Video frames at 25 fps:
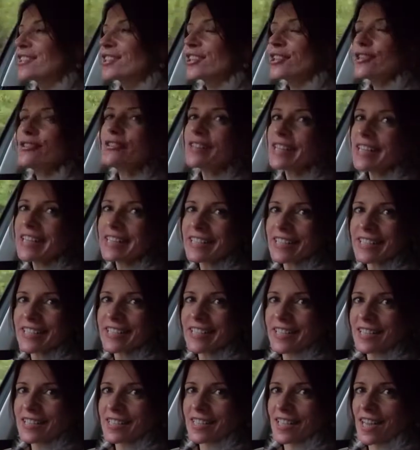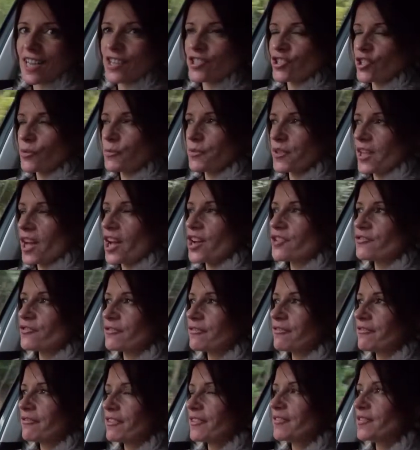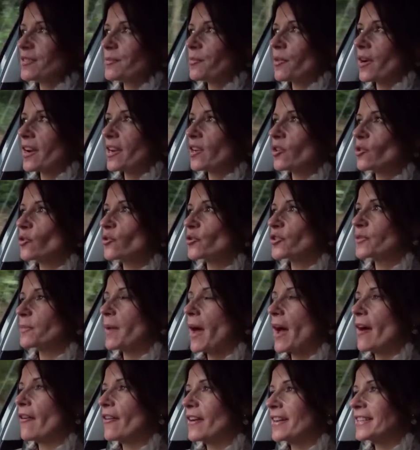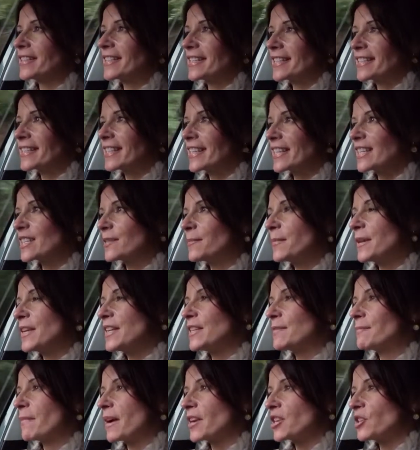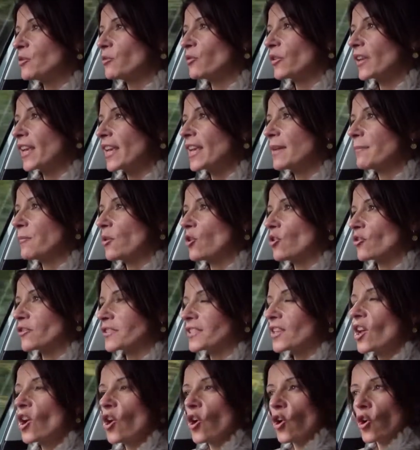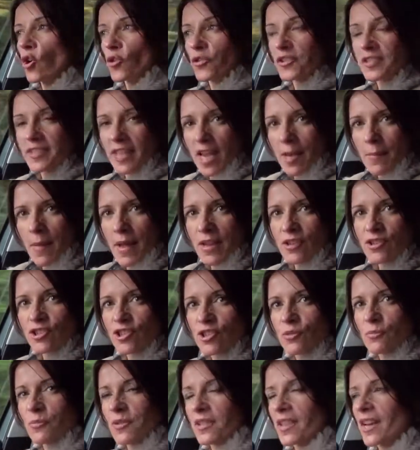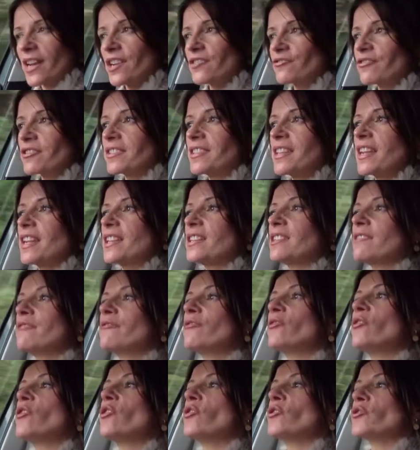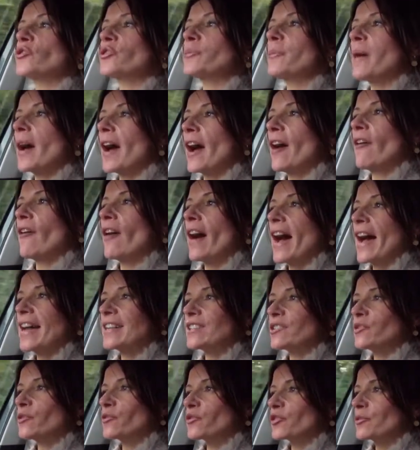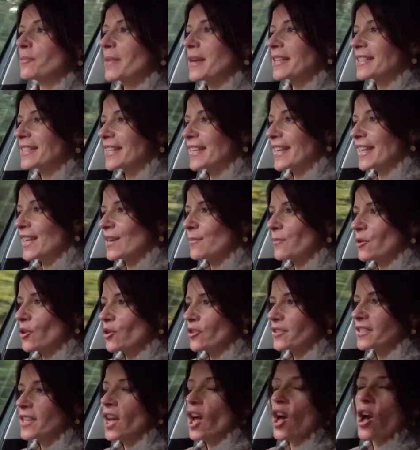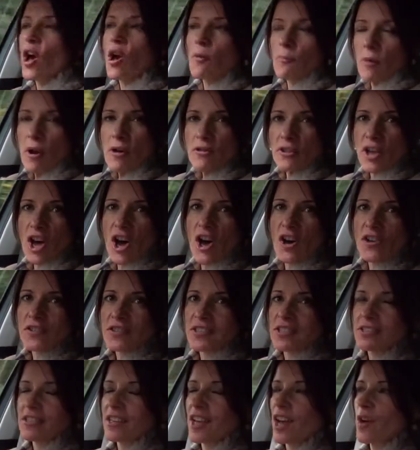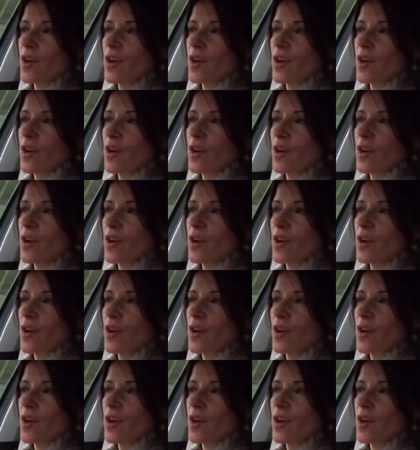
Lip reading: 2-litre diesel engine with 150 brake horsepower and a 6-speed manual gearbox, or the same engine with 184 horsepower and an automatic gearbox. Both cars do